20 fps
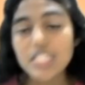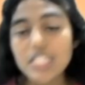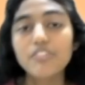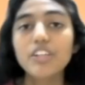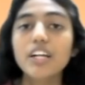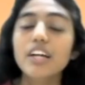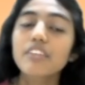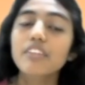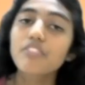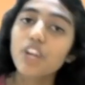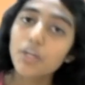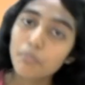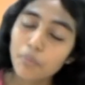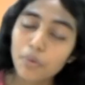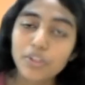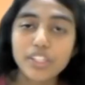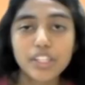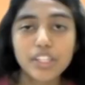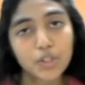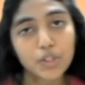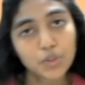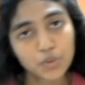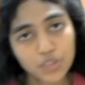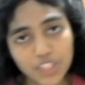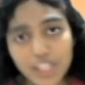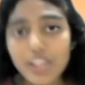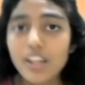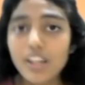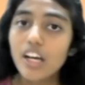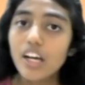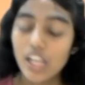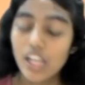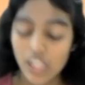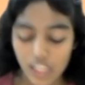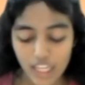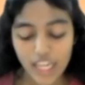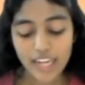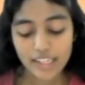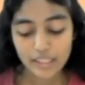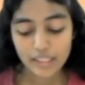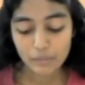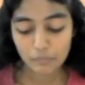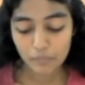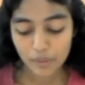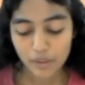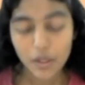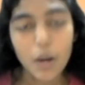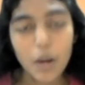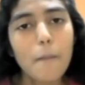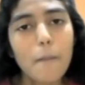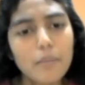it will convert protein into the ATP.